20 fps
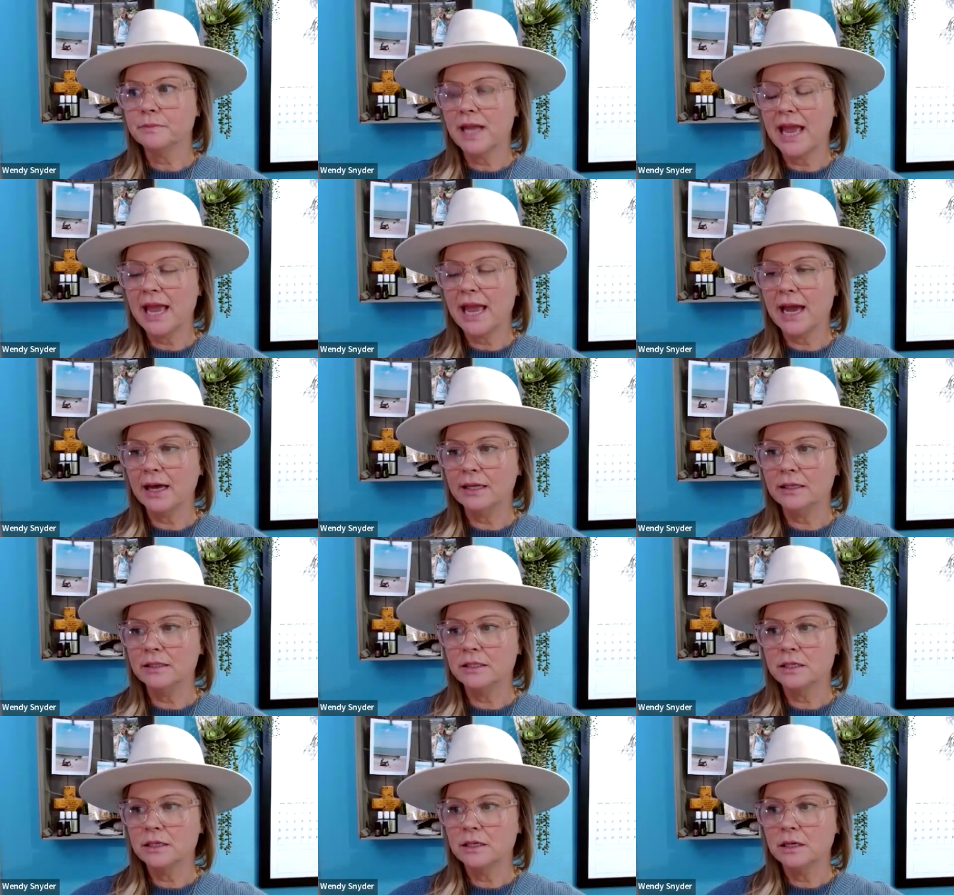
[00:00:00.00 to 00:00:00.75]

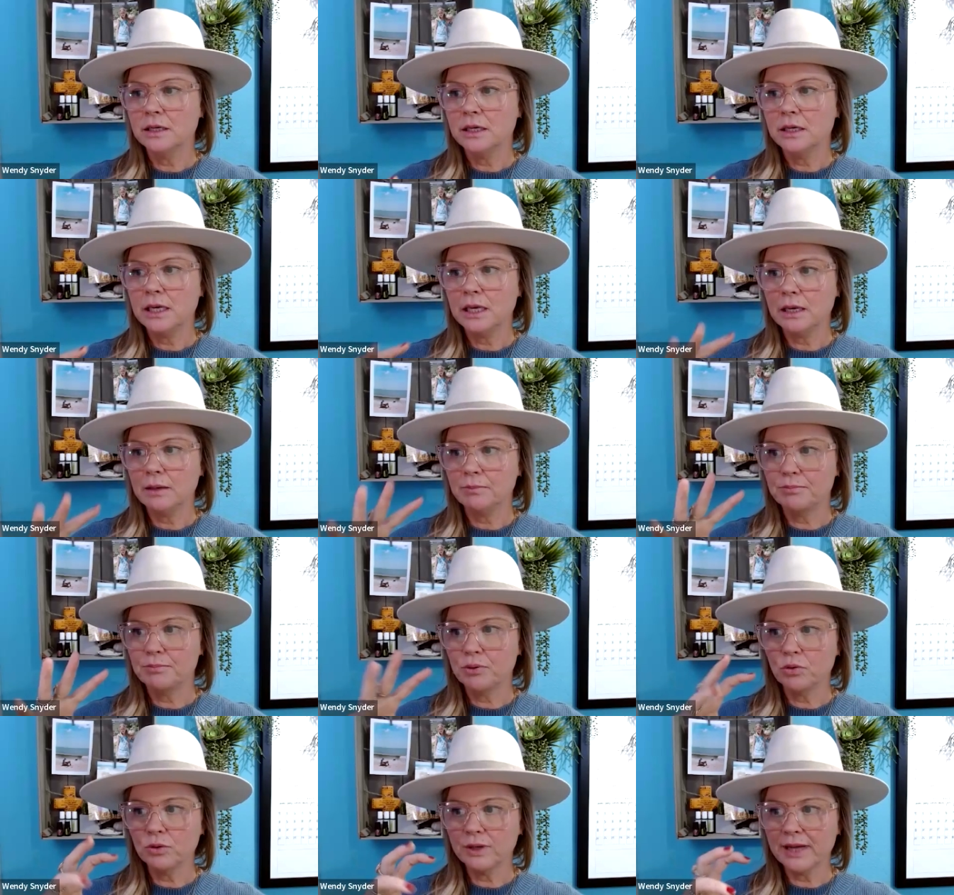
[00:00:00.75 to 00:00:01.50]
And he
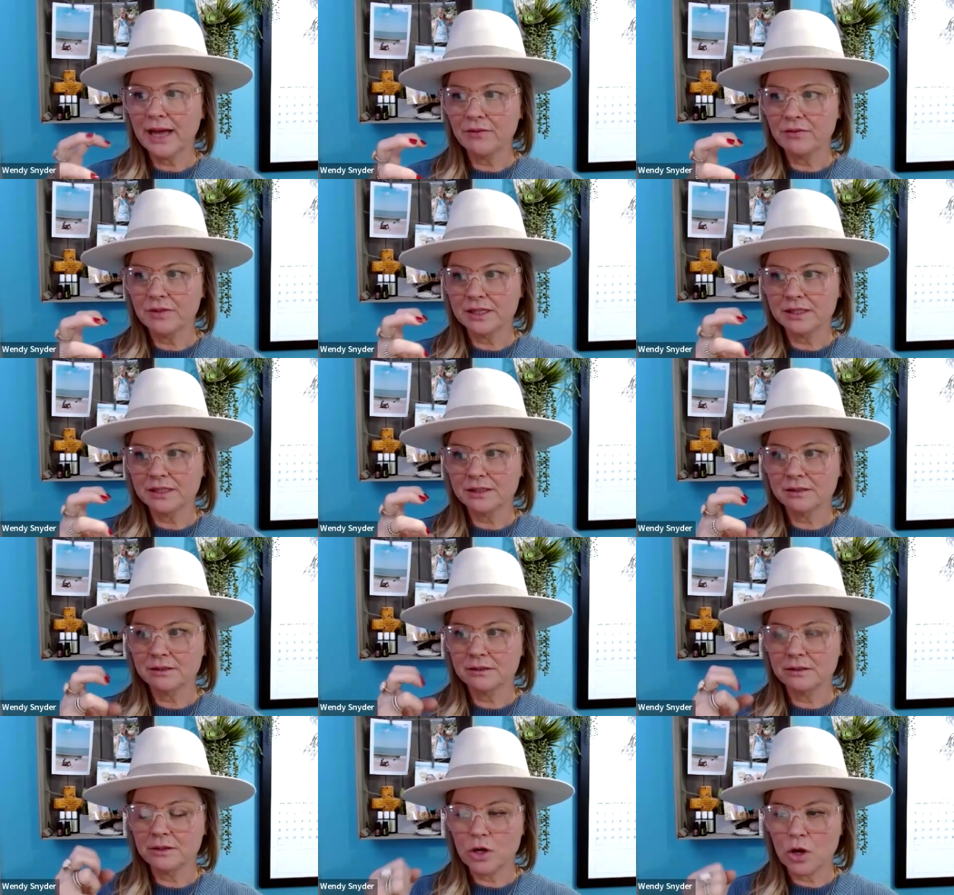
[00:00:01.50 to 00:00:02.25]
pulled out
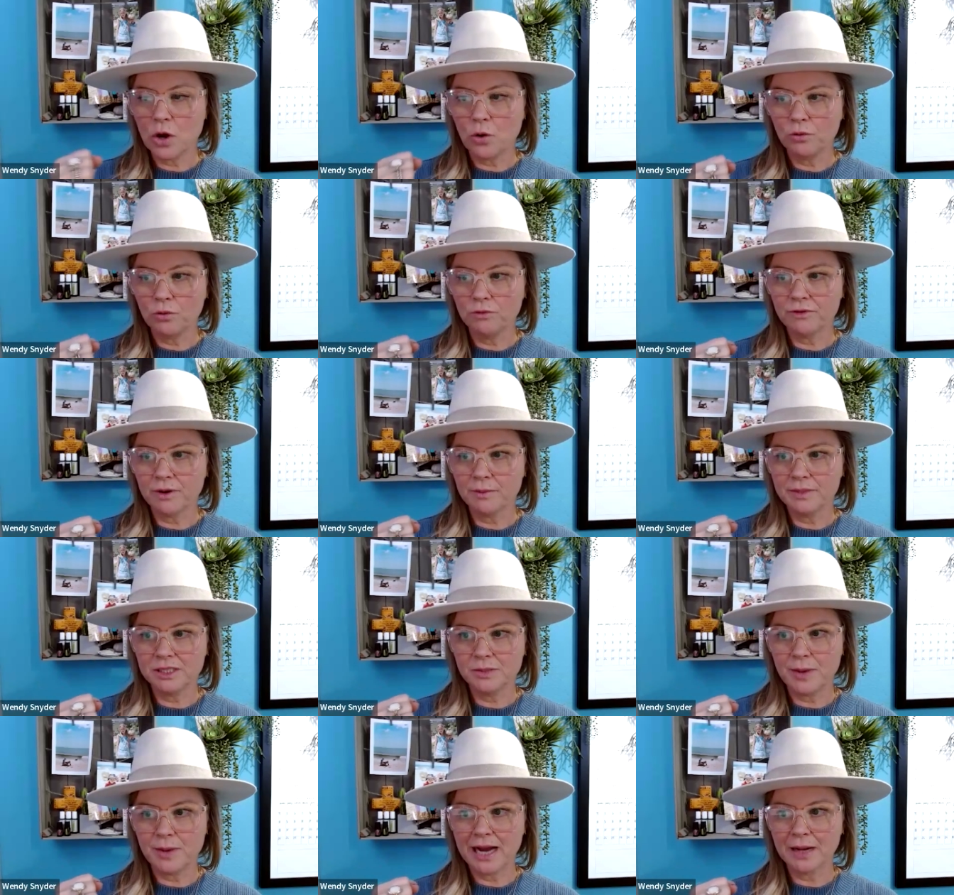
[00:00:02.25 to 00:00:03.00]
this note from
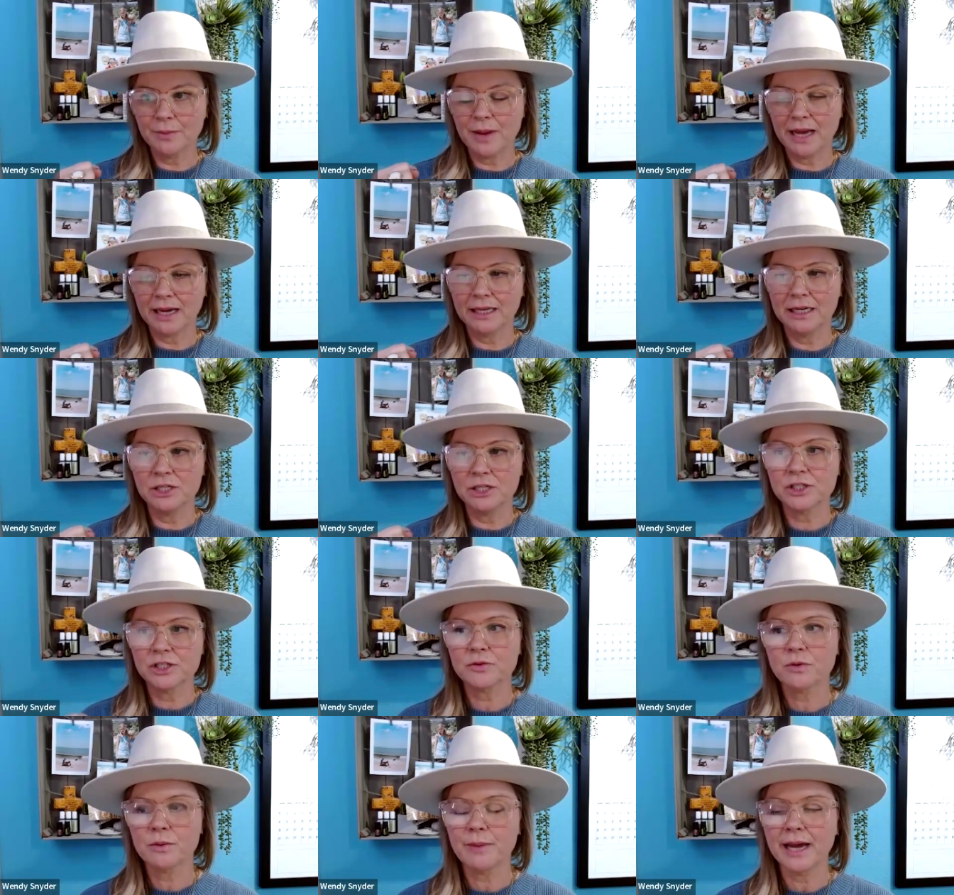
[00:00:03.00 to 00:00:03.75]
his backpack. And it
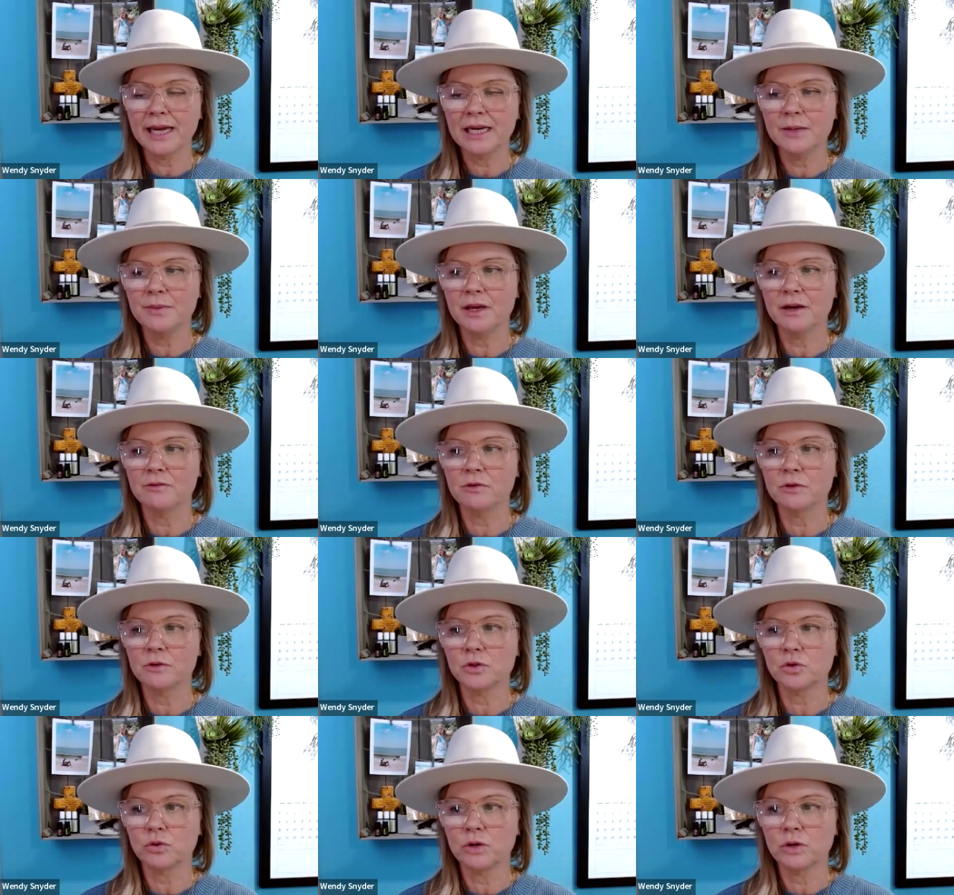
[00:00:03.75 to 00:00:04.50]
just reminded me of
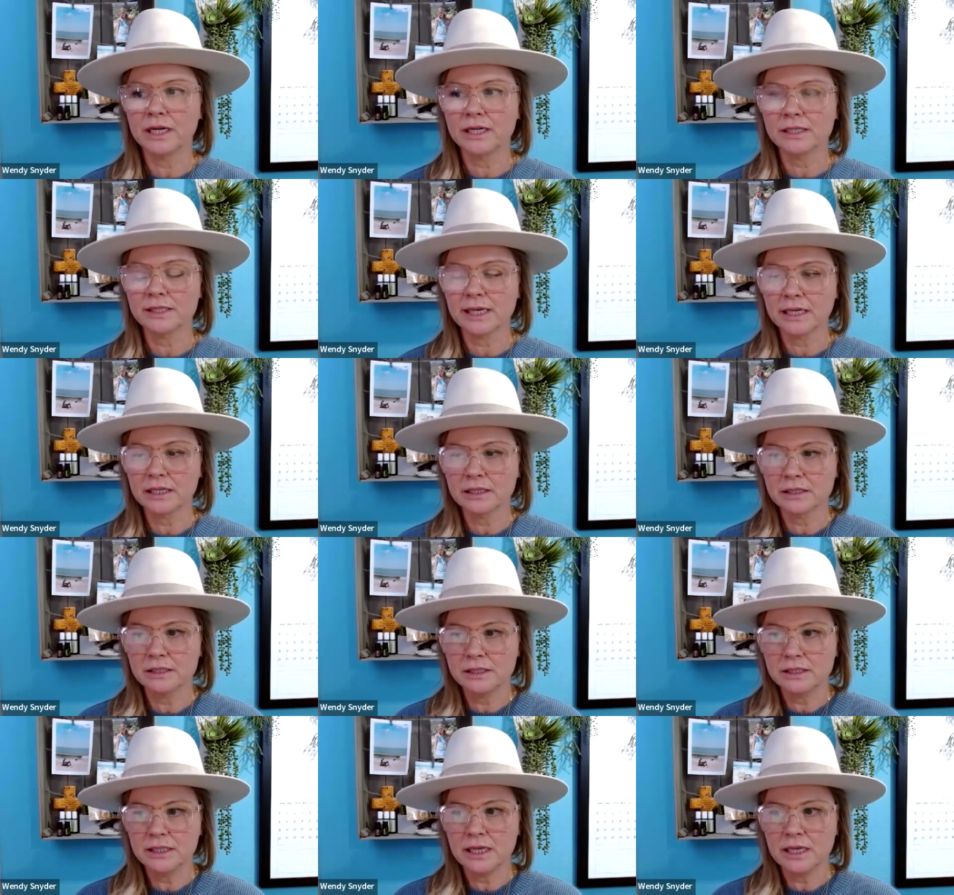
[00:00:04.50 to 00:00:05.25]
your story, because I
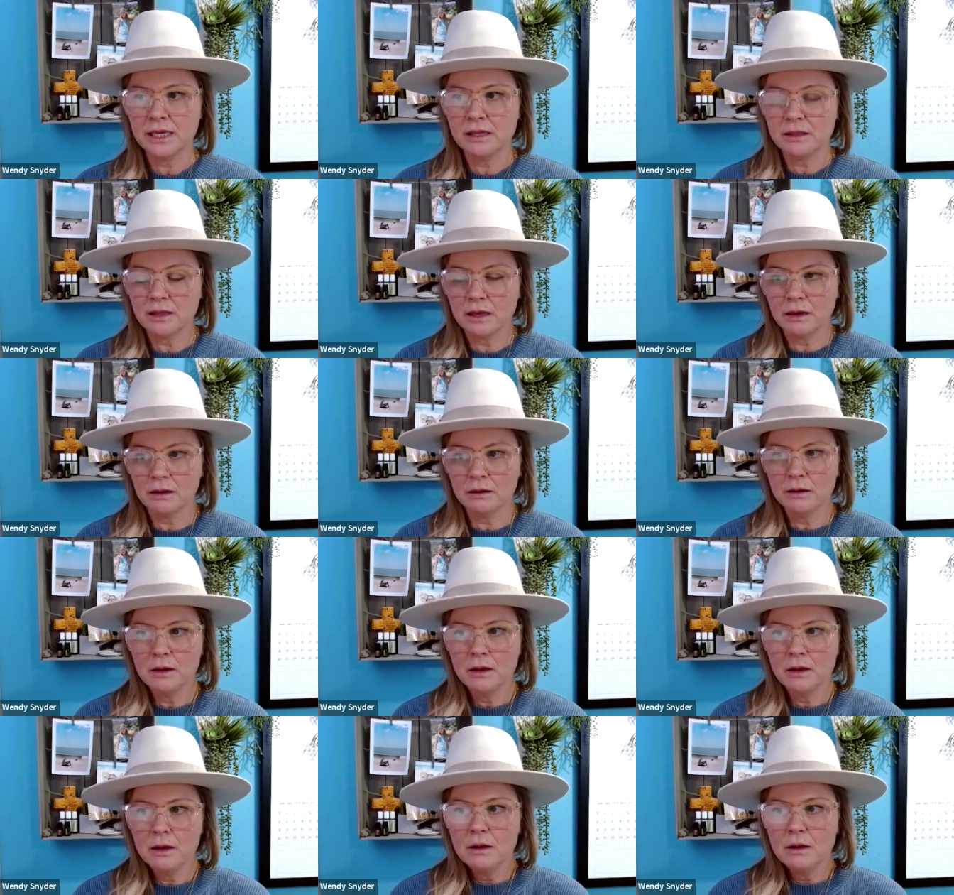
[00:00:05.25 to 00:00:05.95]
could see the